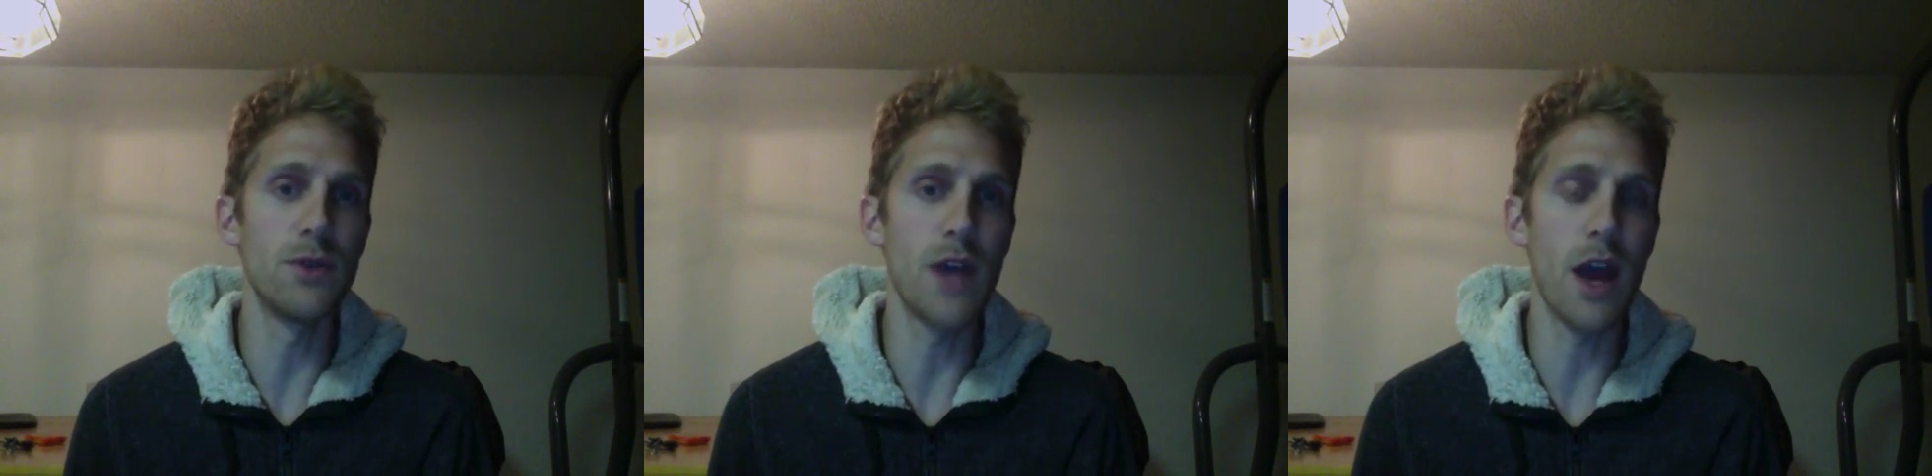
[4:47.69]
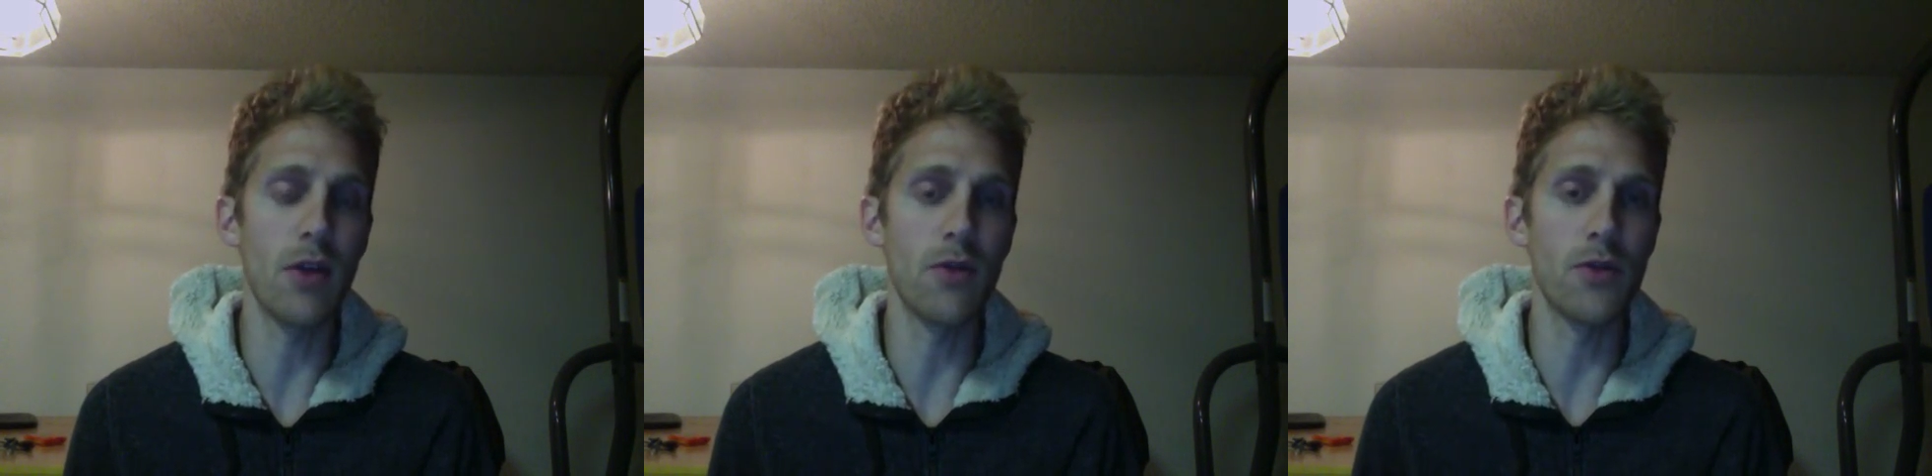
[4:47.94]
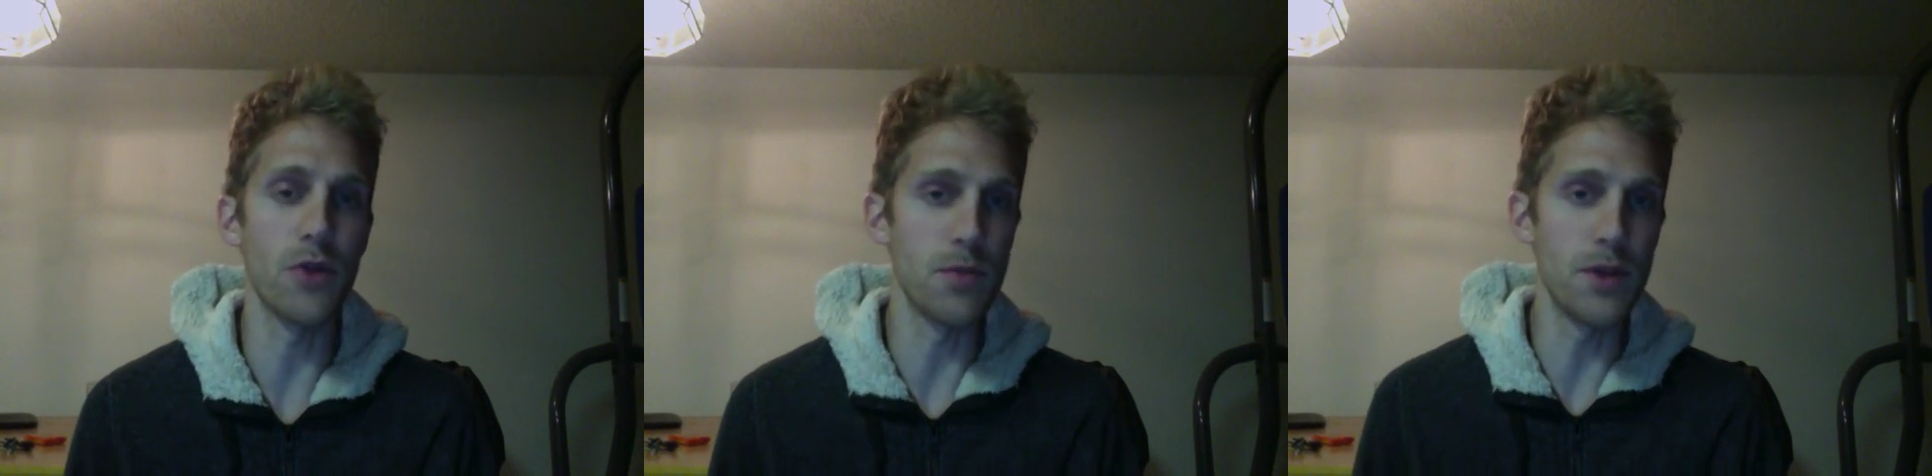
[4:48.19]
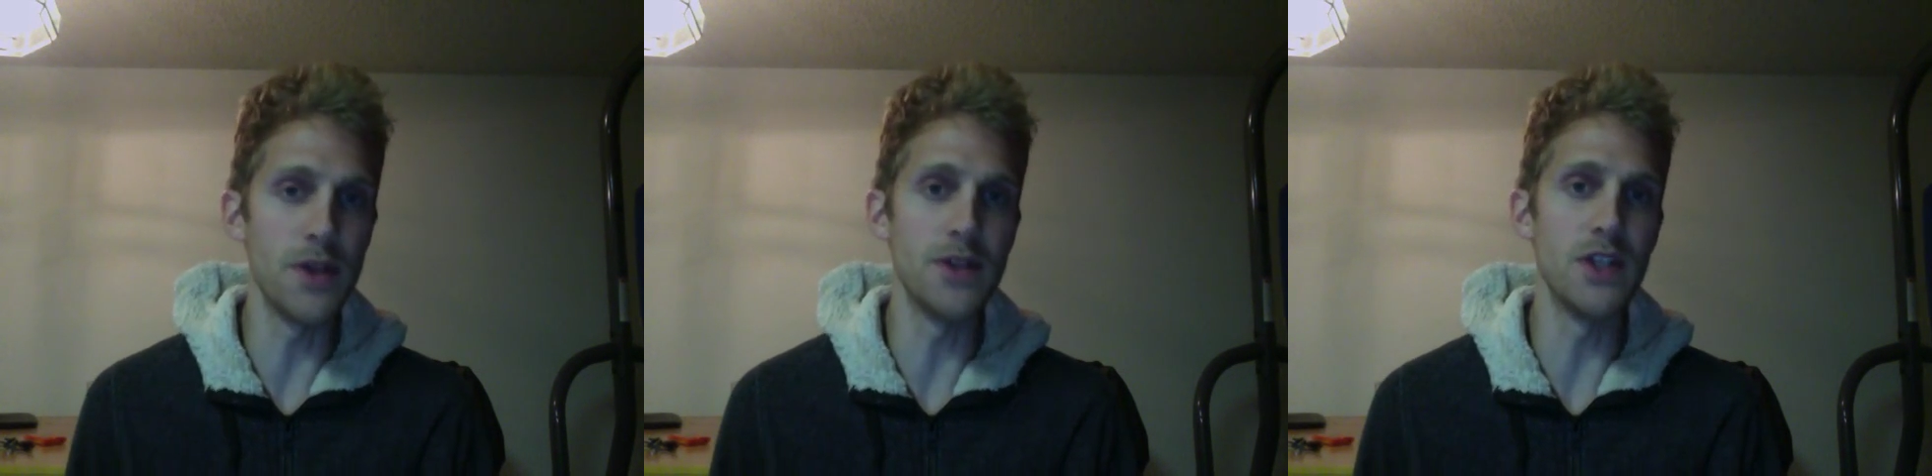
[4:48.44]
channel for the
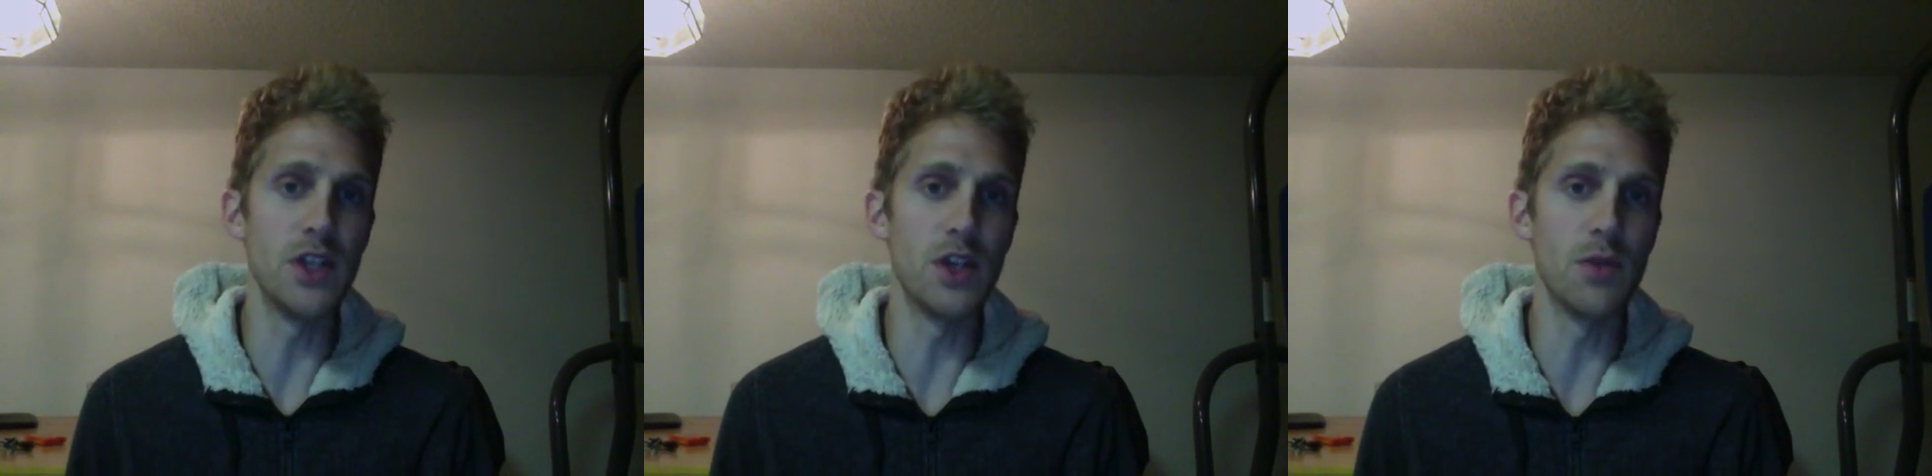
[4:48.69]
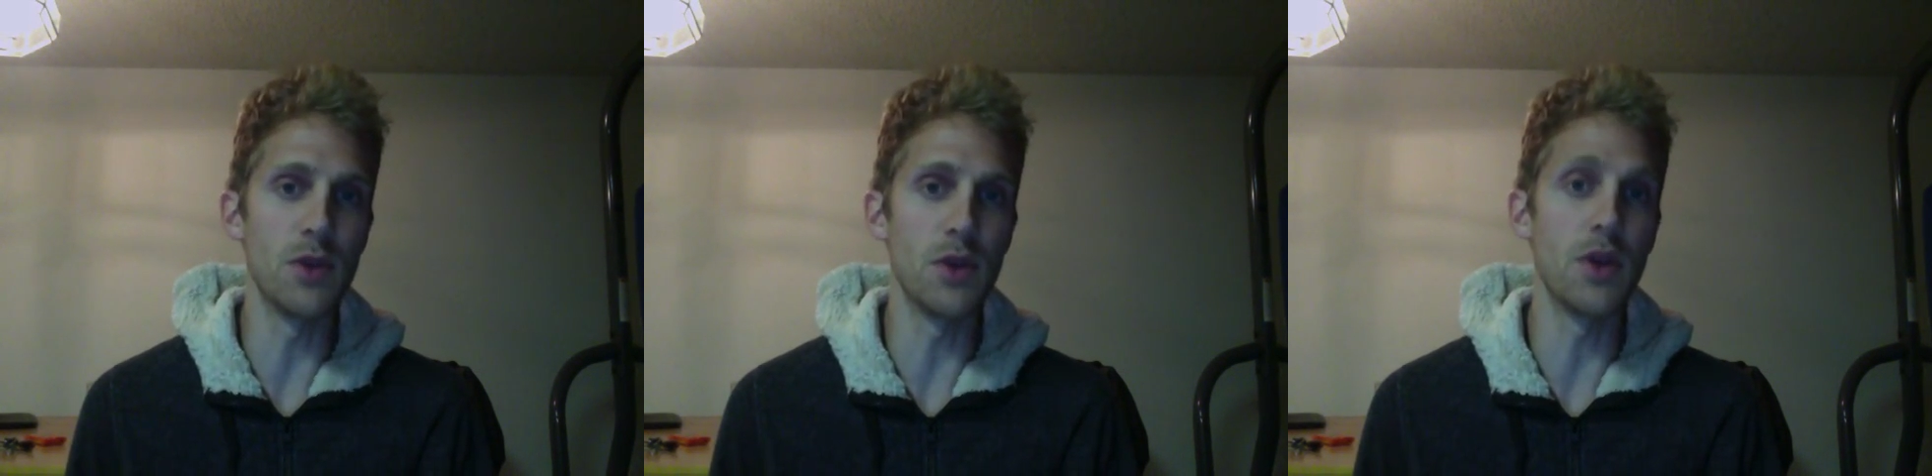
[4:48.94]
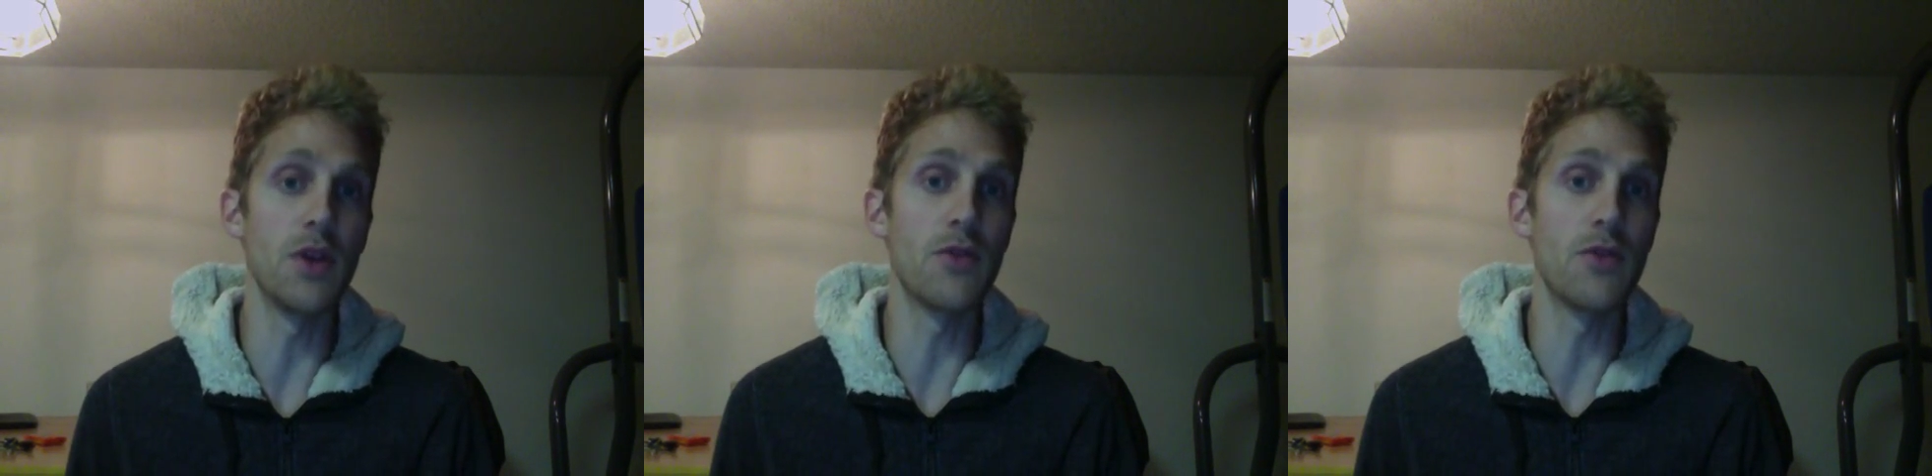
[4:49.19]
PC community,